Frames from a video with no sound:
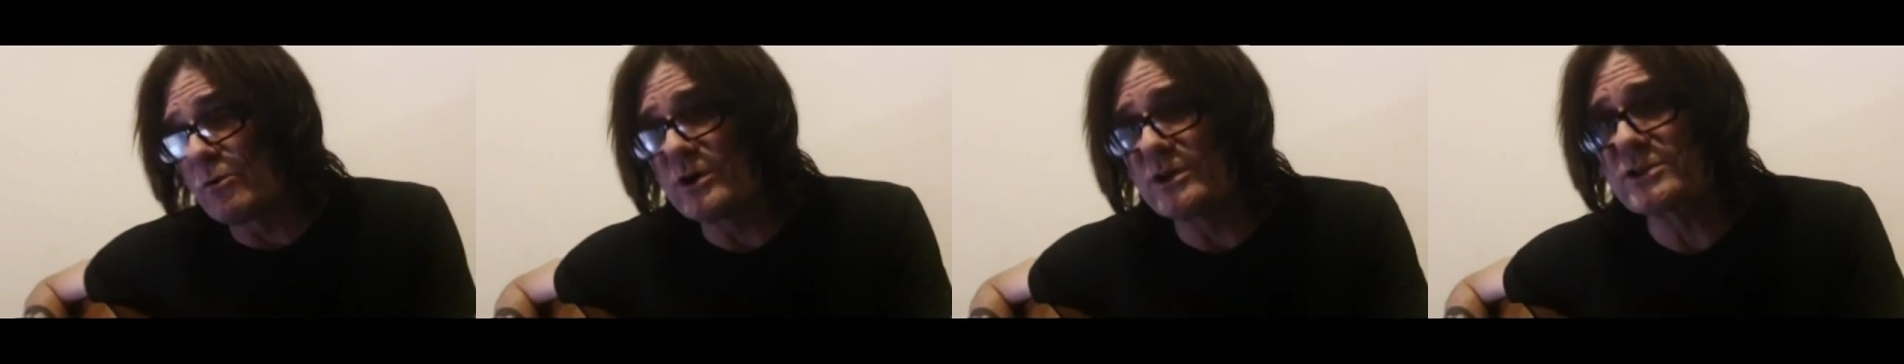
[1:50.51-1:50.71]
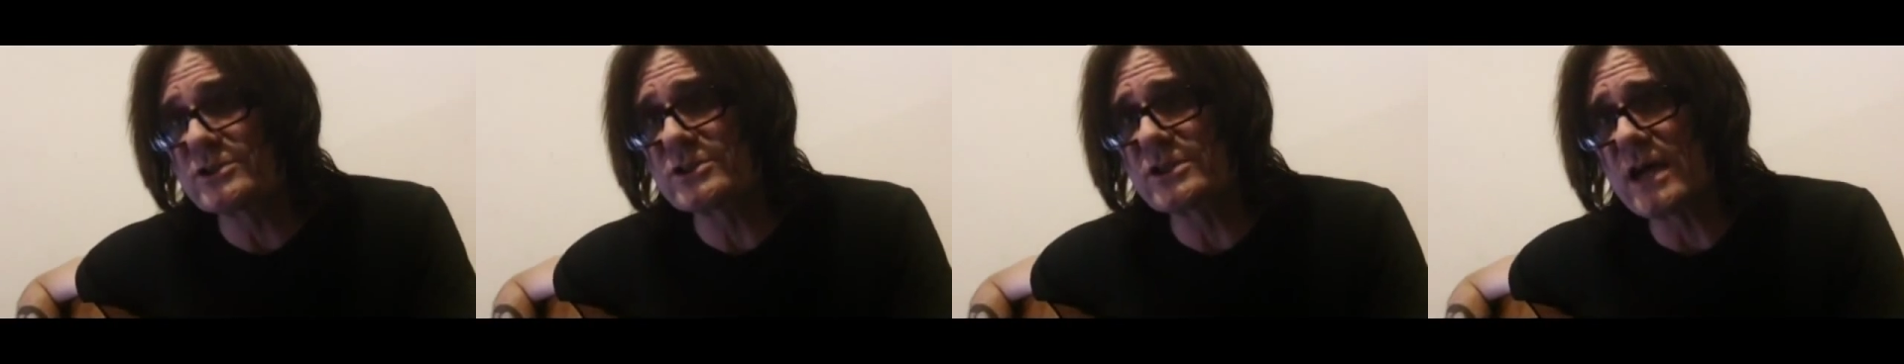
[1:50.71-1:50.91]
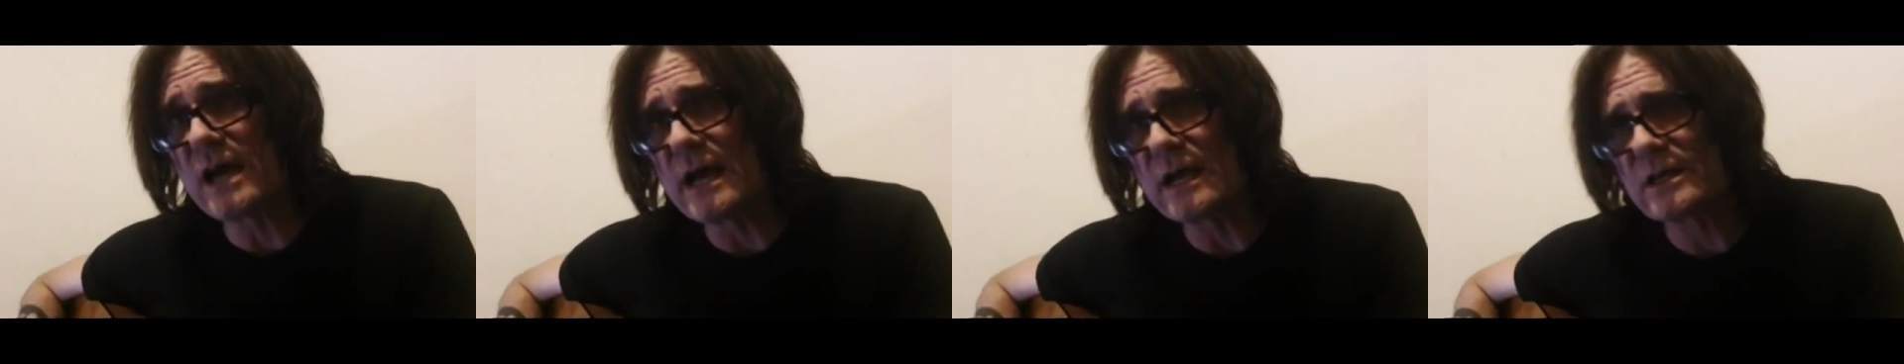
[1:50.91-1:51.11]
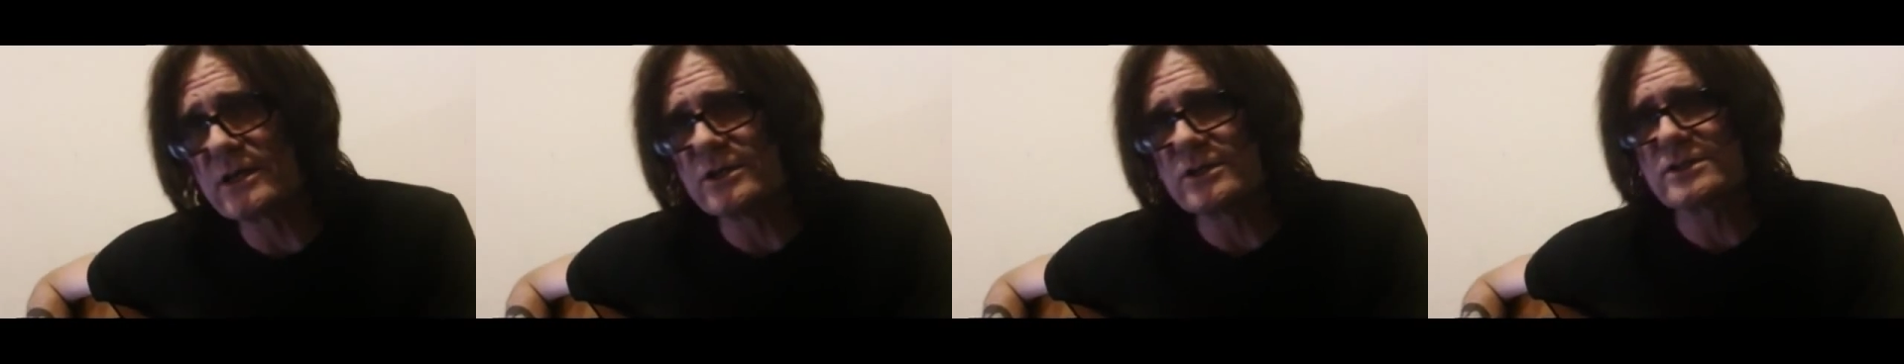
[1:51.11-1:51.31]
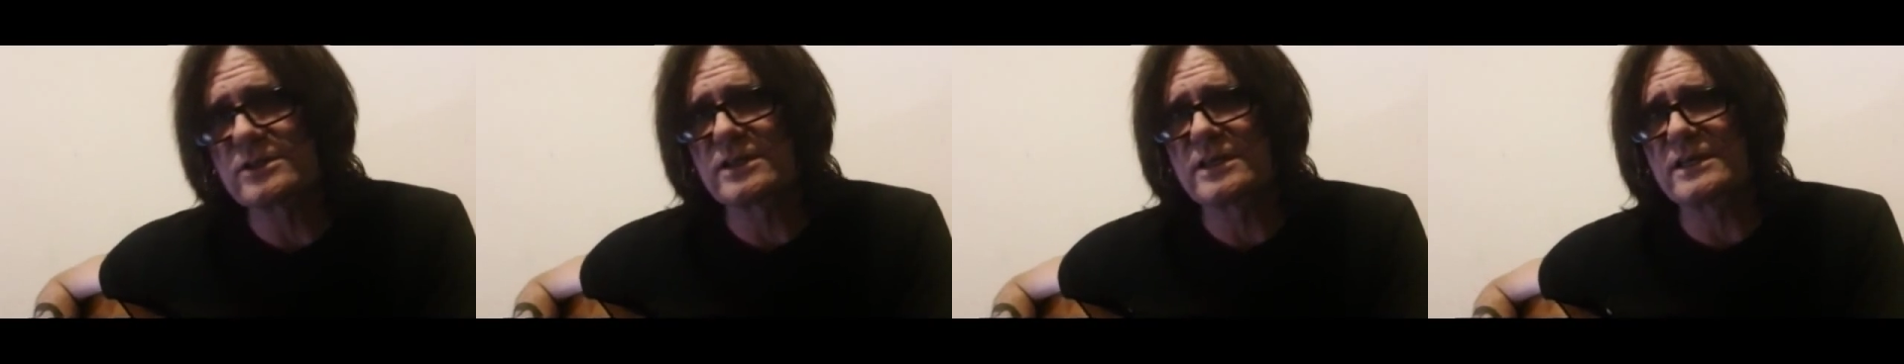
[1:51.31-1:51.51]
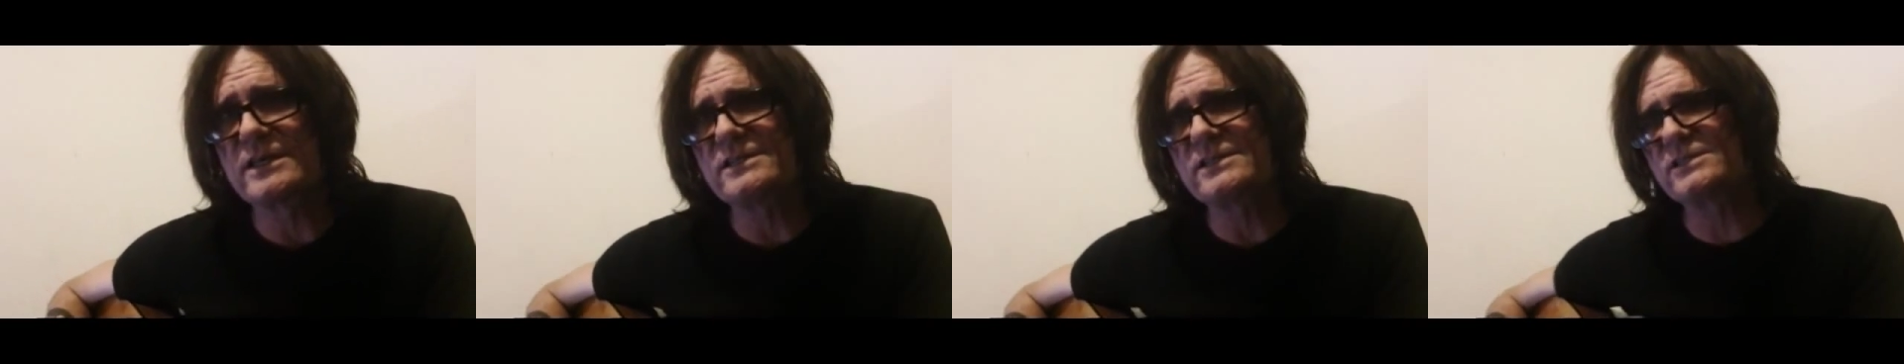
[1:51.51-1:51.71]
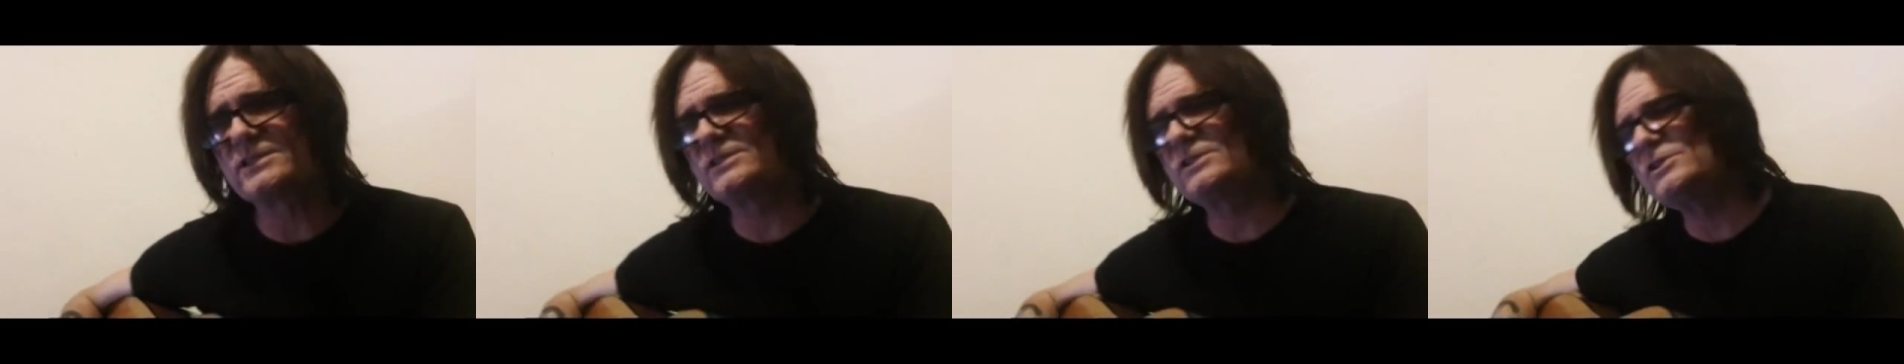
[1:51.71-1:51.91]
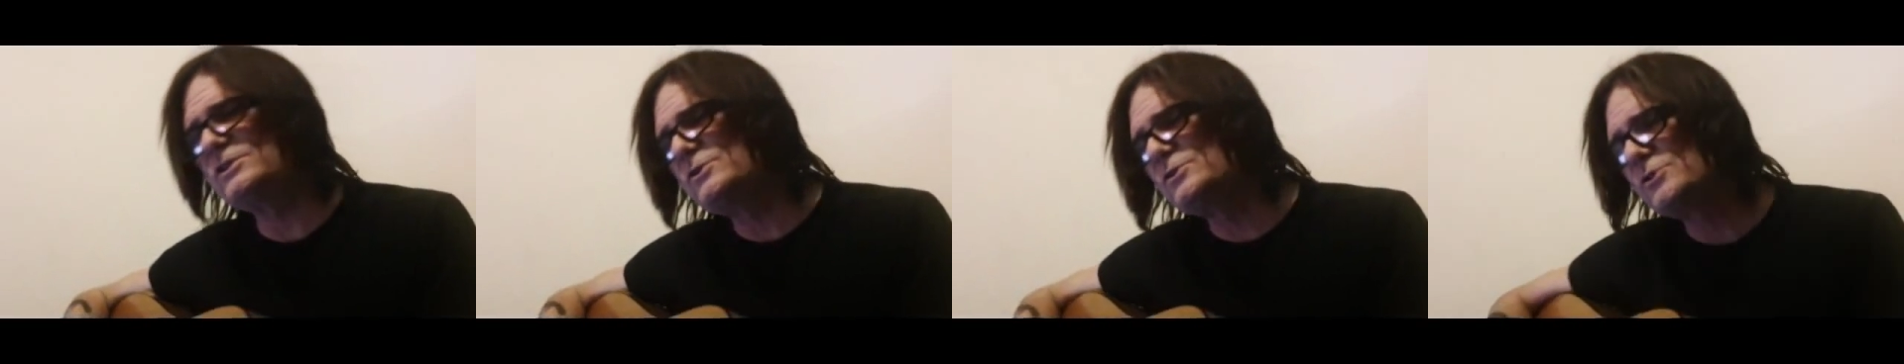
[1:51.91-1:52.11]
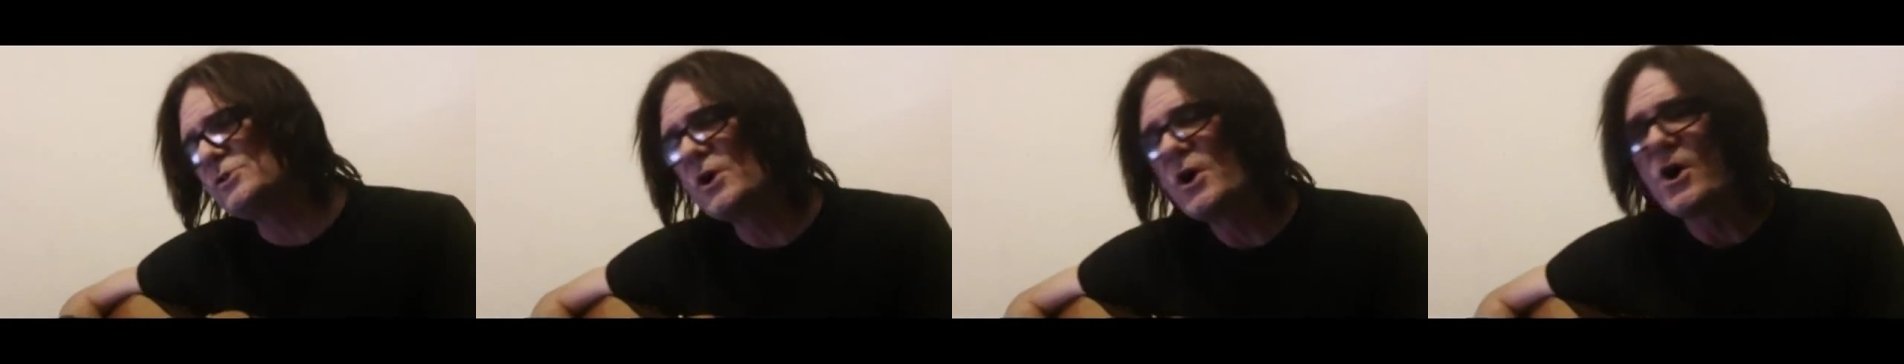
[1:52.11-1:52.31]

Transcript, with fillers: wish I could kiss you